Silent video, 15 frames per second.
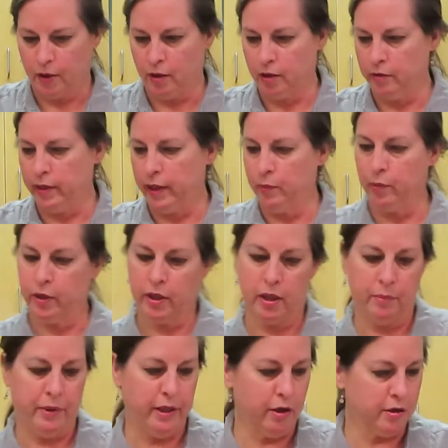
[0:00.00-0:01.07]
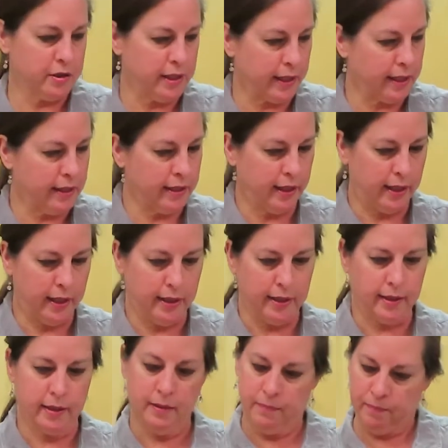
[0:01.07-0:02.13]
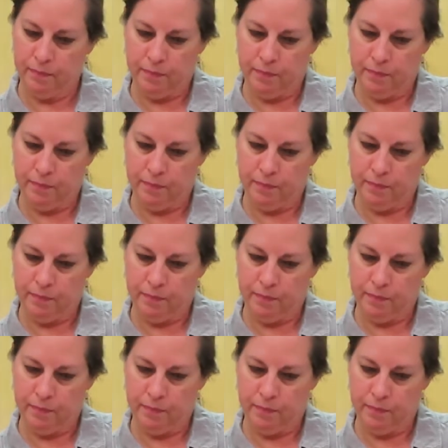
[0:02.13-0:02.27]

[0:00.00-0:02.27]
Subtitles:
All right, we're going to beat our second egg